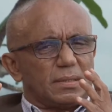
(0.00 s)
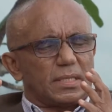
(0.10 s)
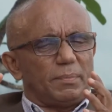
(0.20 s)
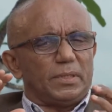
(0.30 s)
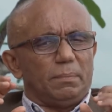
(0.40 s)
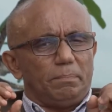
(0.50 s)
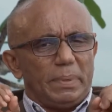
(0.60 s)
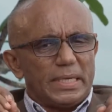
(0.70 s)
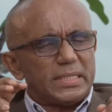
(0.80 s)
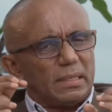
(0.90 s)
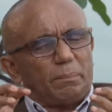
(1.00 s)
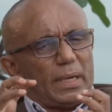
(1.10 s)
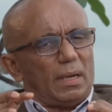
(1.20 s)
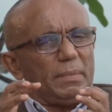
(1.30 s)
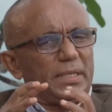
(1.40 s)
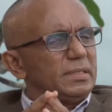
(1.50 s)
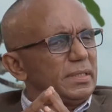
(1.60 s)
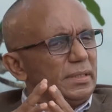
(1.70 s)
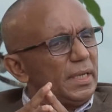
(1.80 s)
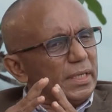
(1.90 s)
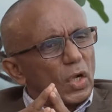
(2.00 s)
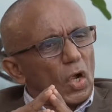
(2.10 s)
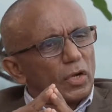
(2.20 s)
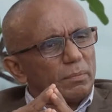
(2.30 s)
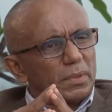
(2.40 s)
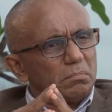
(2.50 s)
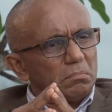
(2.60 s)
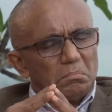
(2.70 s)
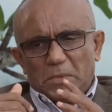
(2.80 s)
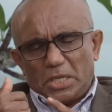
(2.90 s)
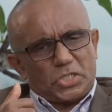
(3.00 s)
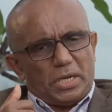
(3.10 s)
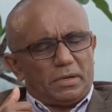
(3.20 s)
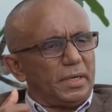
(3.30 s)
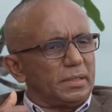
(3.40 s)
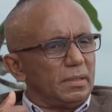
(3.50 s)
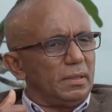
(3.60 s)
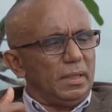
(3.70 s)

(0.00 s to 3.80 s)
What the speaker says: some of the basic parameters in an economy: exchange rate,